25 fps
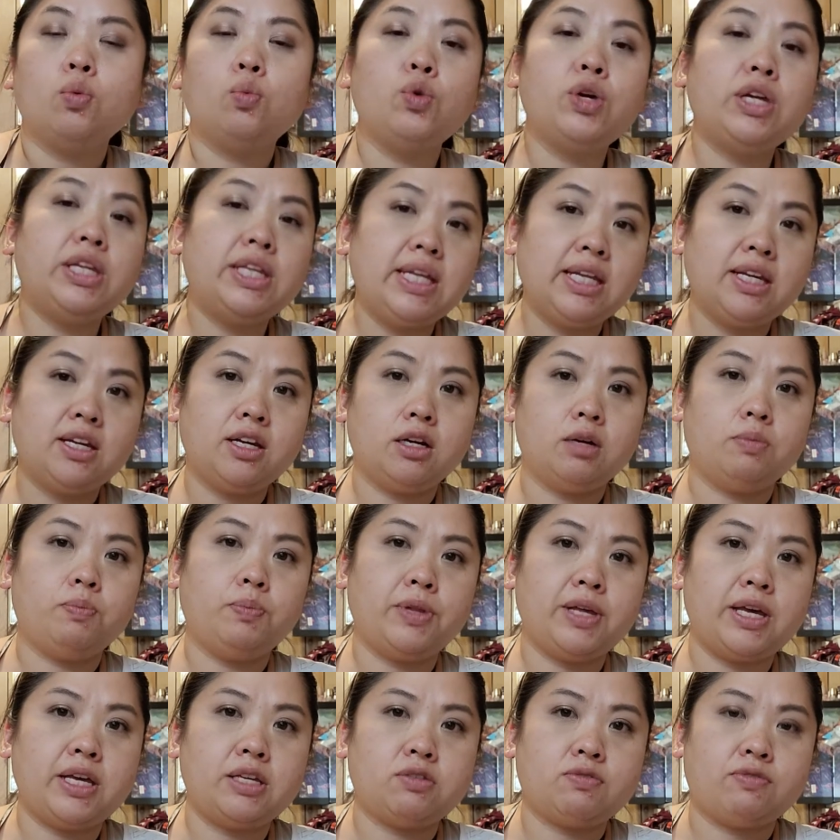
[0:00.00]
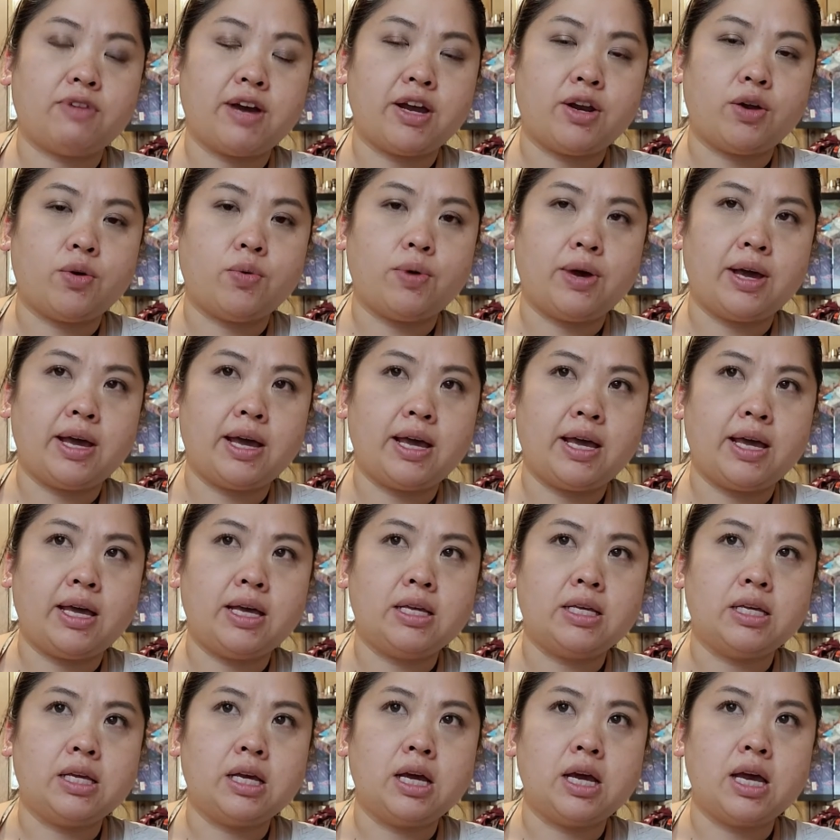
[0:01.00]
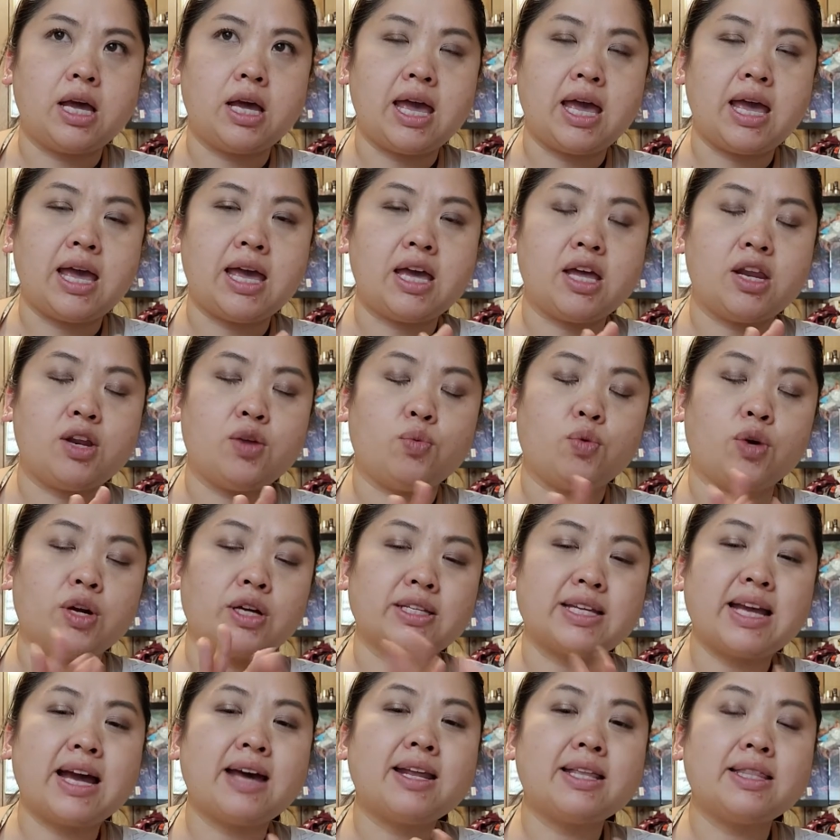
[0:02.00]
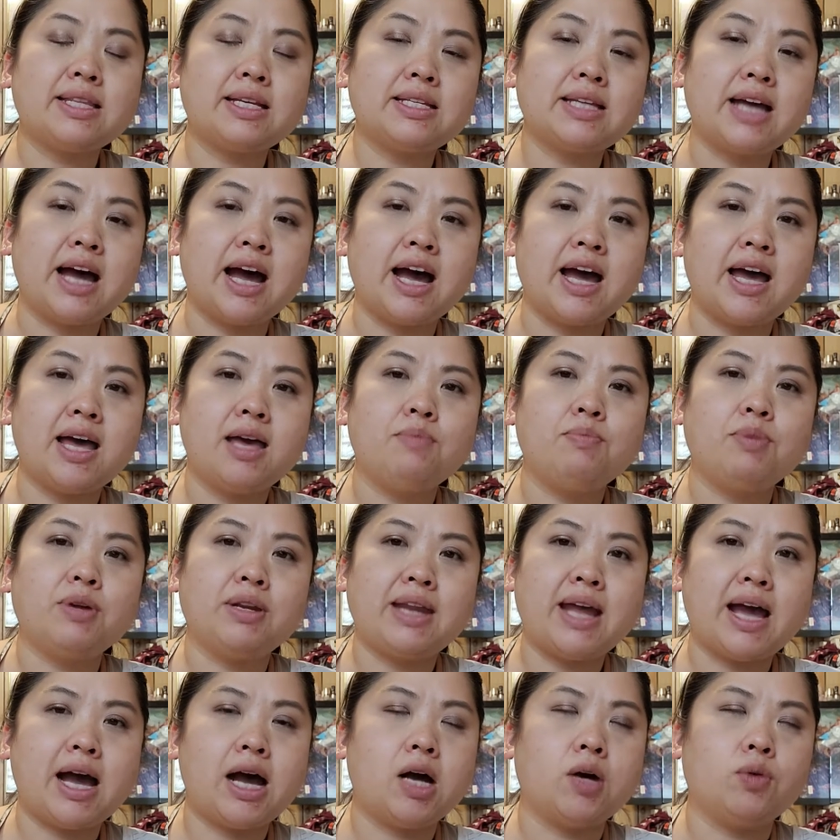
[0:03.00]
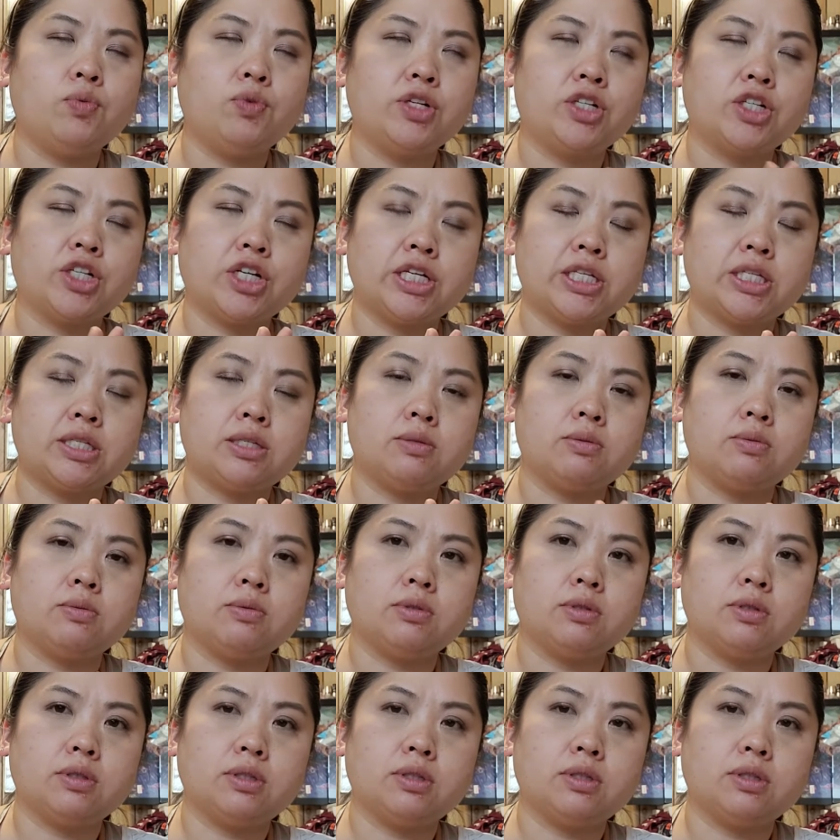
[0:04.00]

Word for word: we needed a place right away and it worked out at the time but now we just